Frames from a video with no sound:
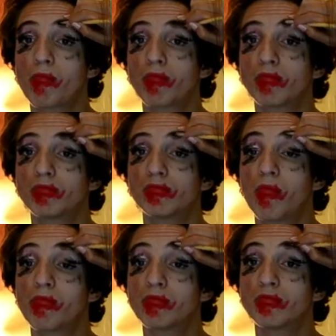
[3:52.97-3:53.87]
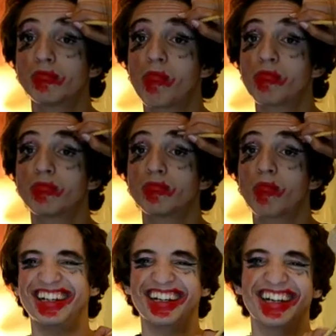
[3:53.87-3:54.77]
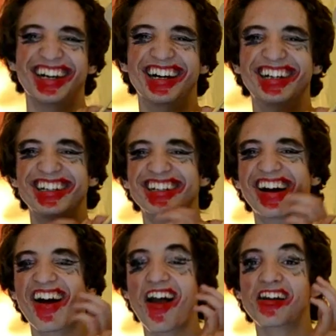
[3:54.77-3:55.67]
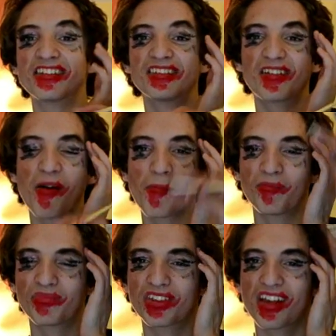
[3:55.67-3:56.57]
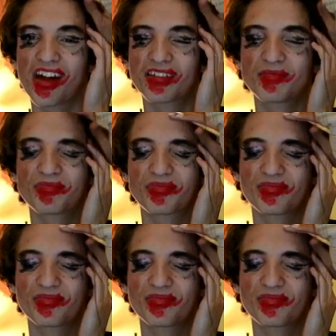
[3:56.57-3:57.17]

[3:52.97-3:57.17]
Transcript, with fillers: I feel like I did the lips pretty well. What did you do? You're doing his eyebrows.